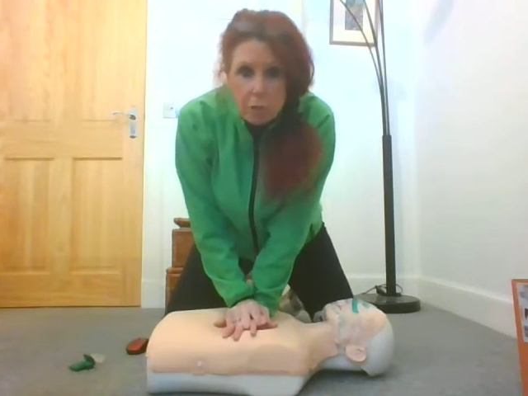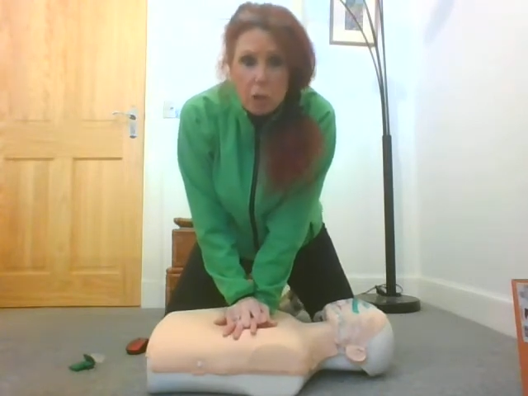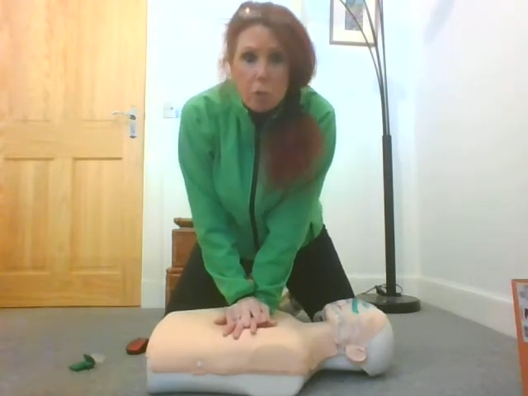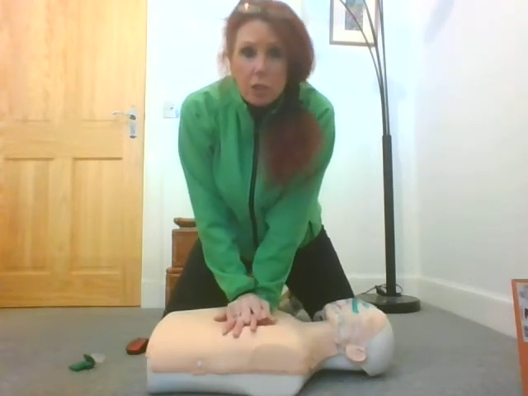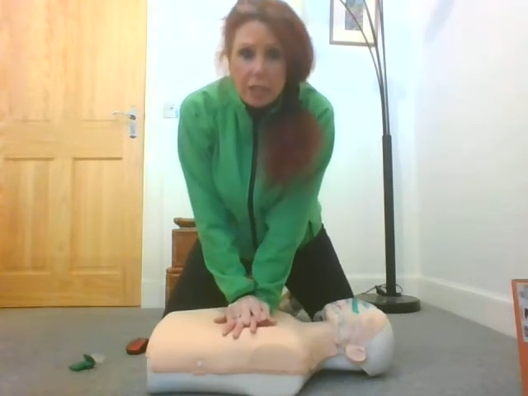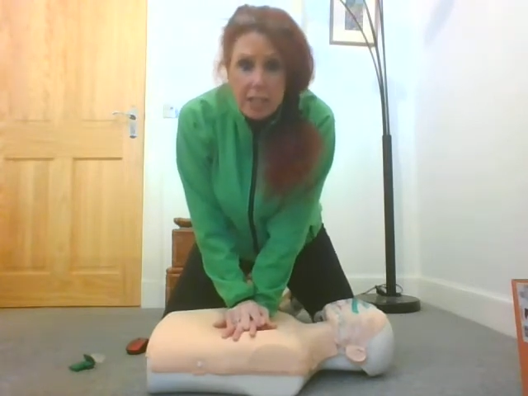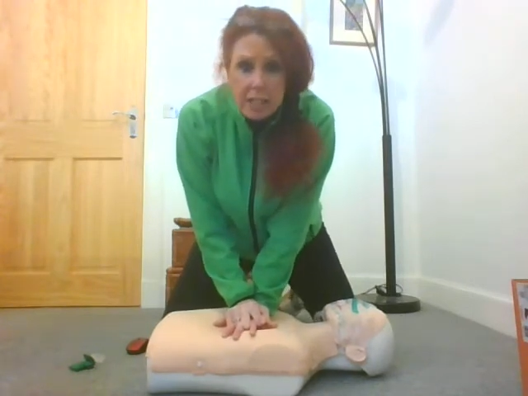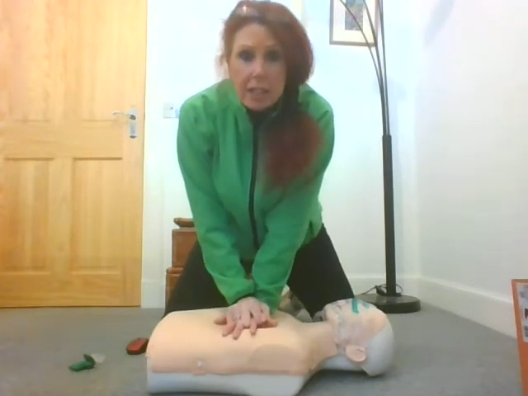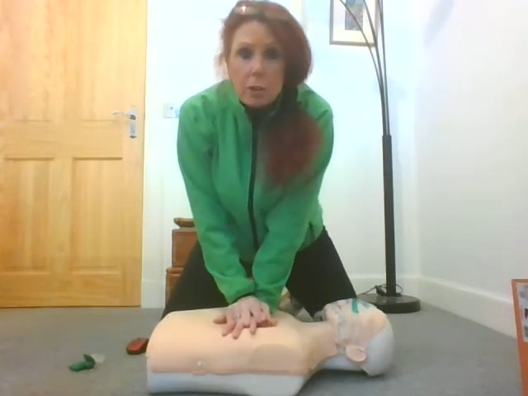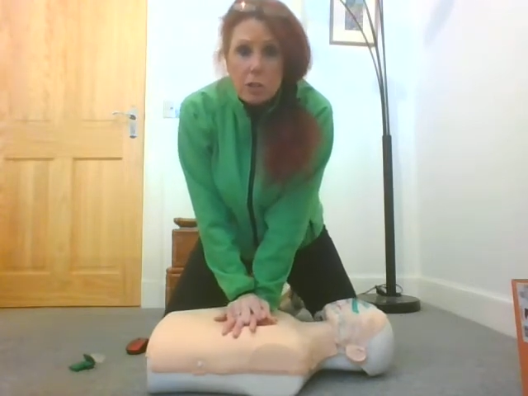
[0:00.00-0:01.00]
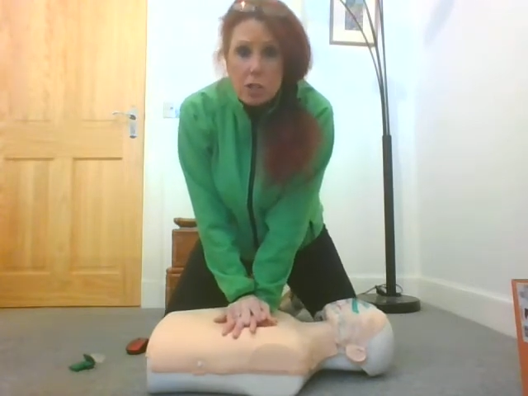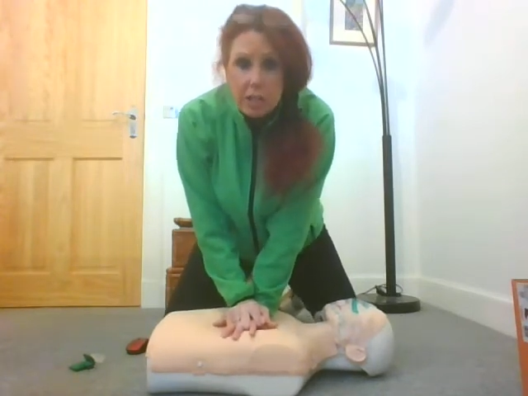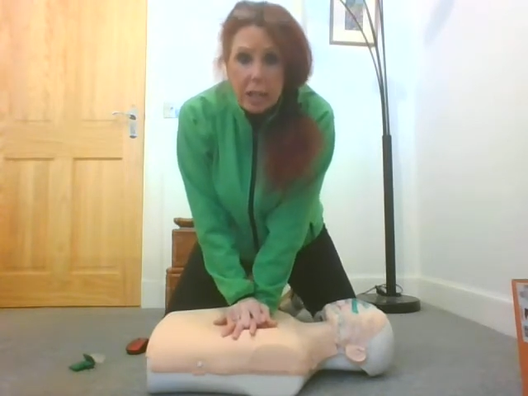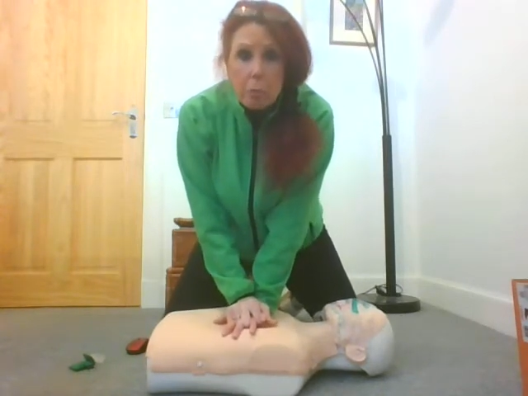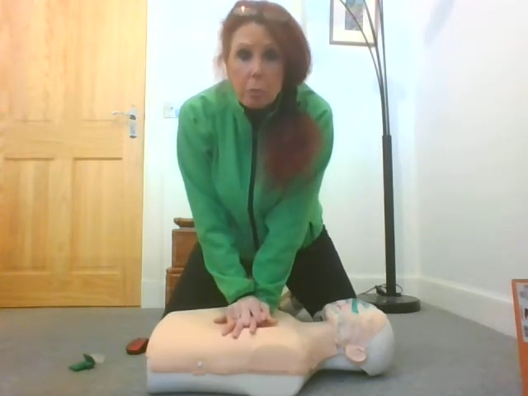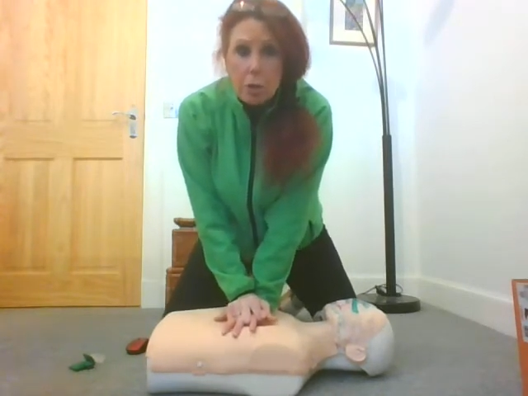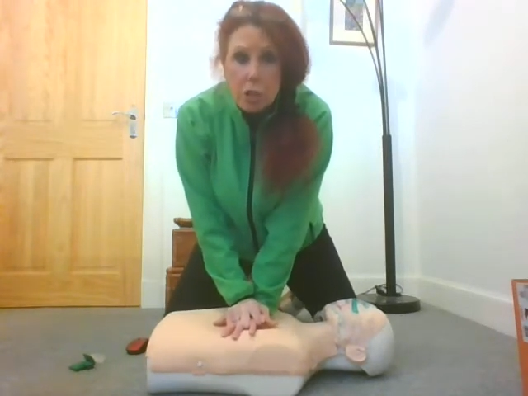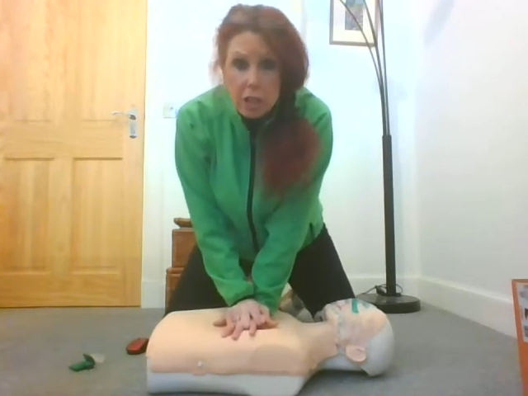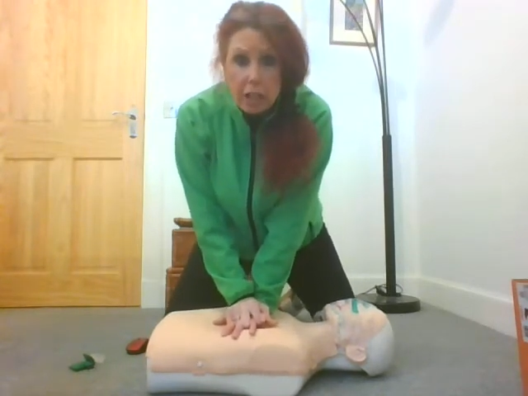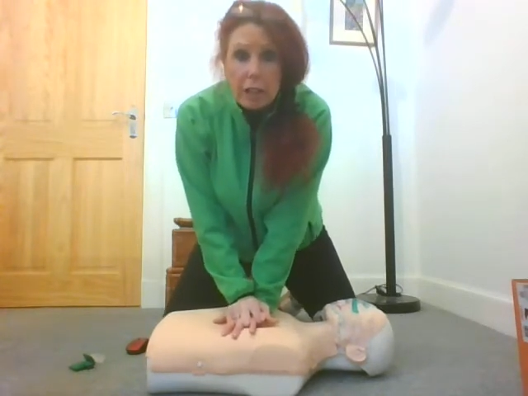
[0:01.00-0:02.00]
We don't want to continue, just keep
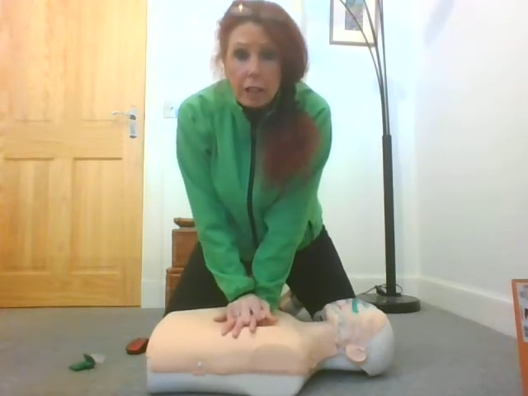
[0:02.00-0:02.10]
pushing,